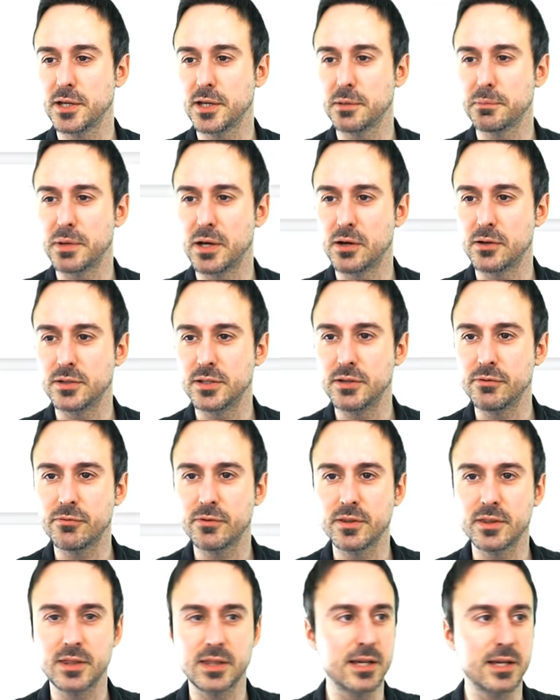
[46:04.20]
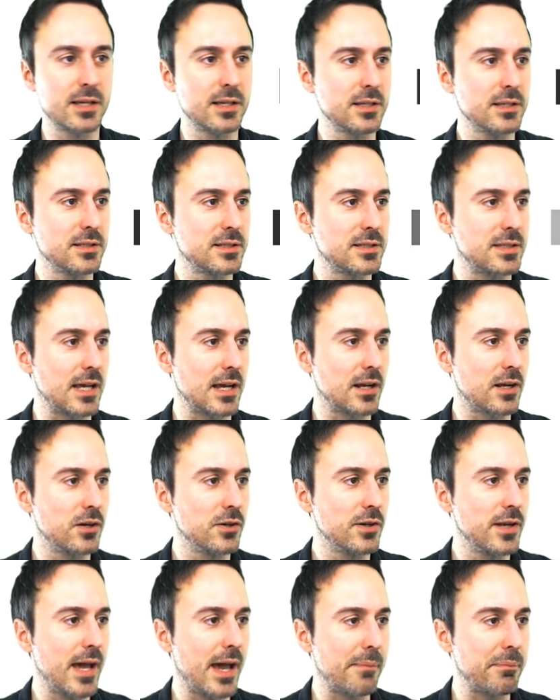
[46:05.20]
about different things that
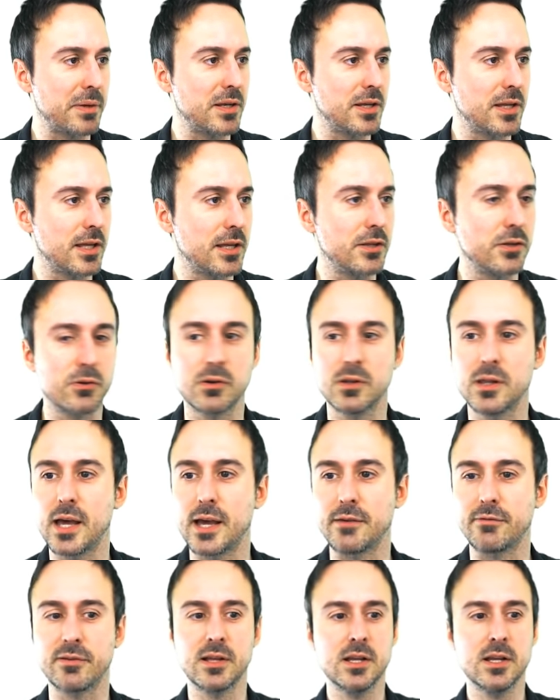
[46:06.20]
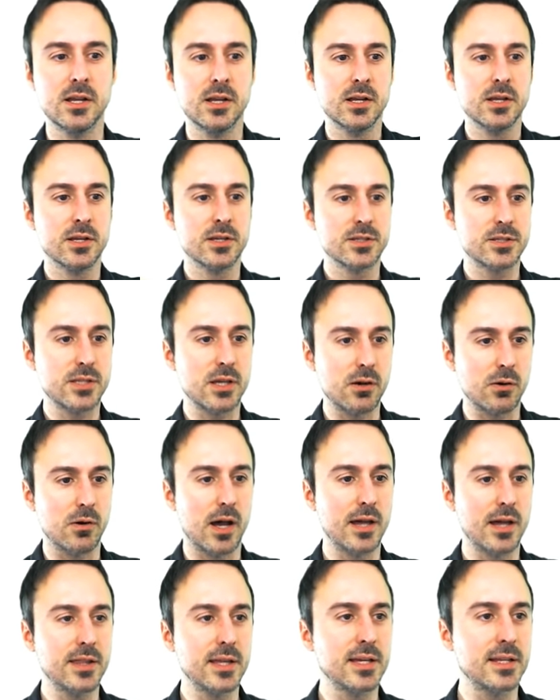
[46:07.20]
could happen in your life. So
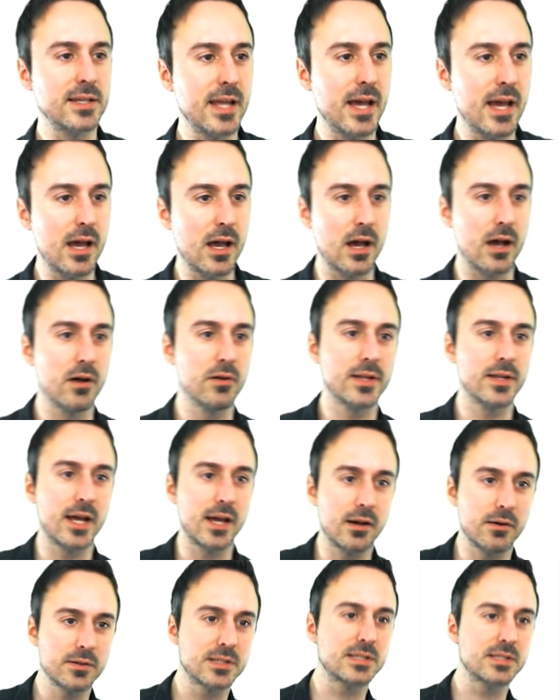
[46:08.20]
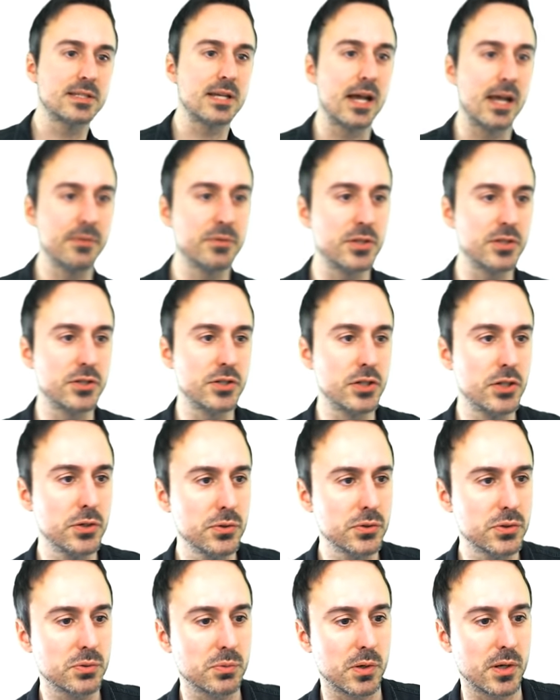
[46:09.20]
I think now, now it's time to
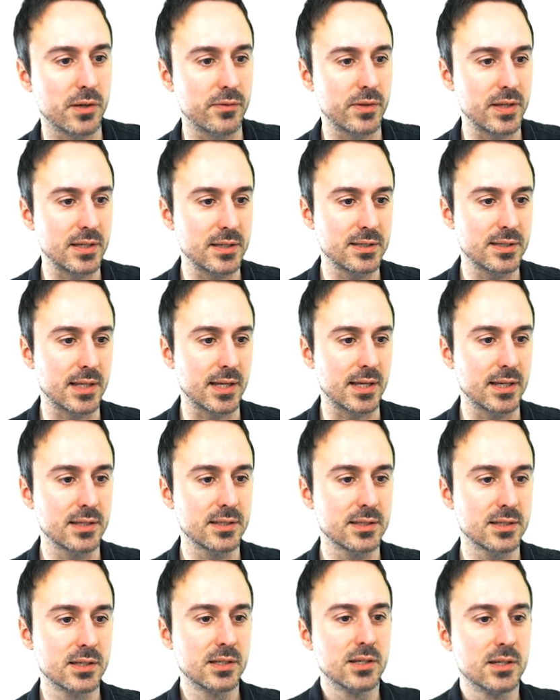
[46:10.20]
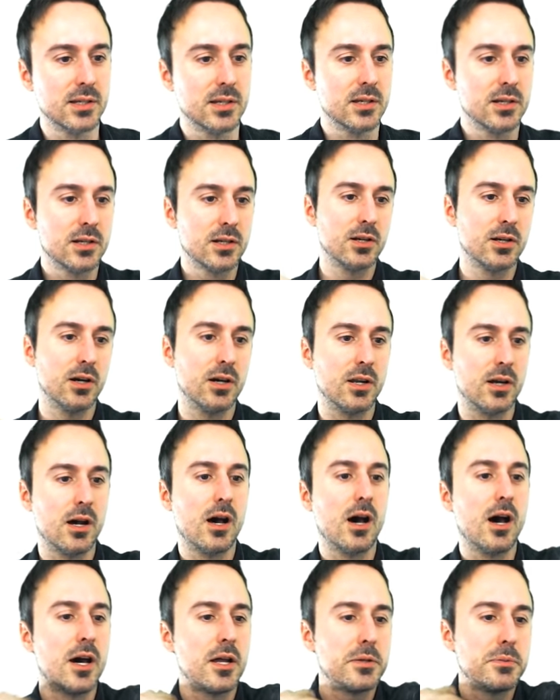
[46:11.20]
choose one of these things. Got a
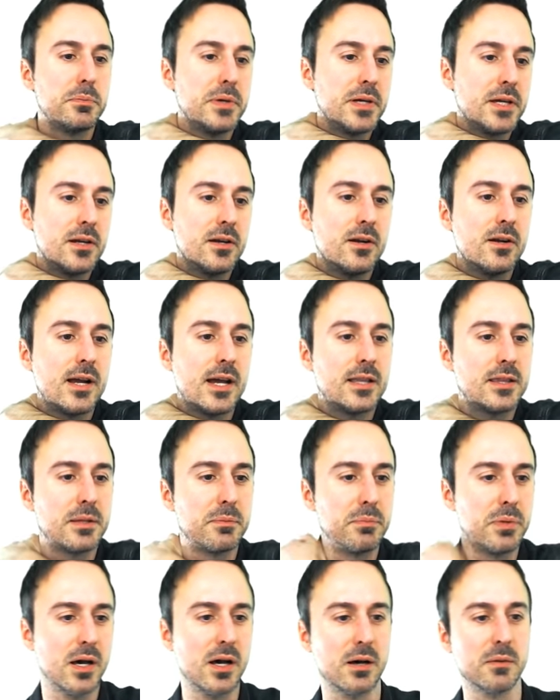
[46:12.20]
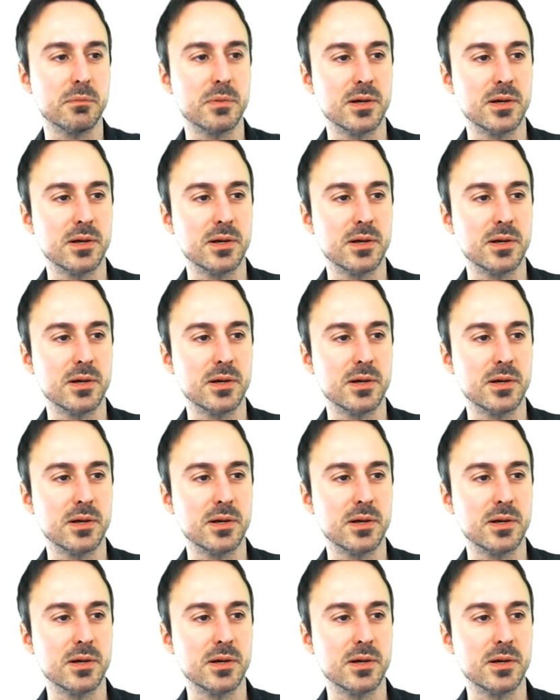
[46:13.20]
hot beer at the pub.